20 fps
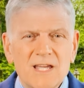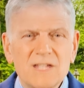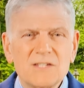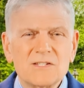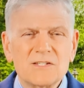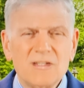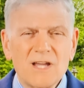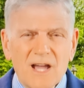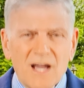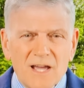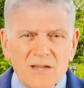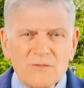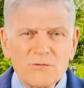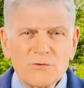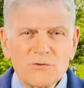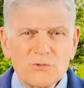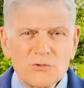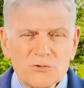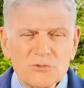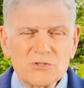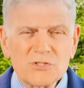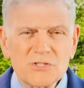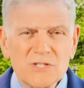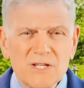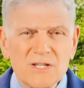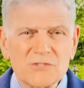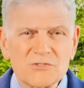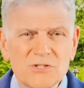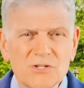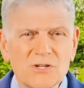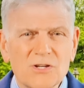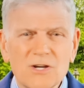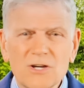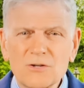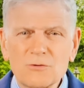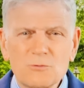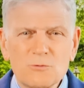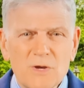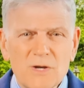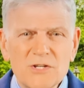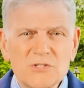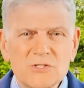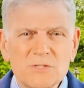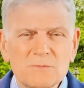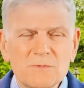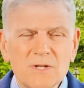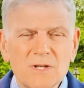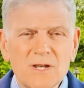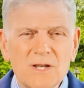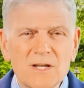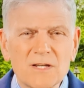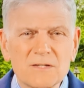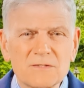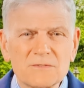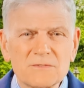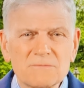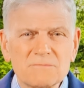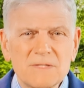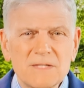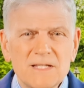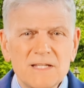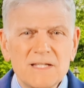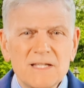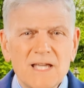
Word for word: he died for your sins and God raised him to life.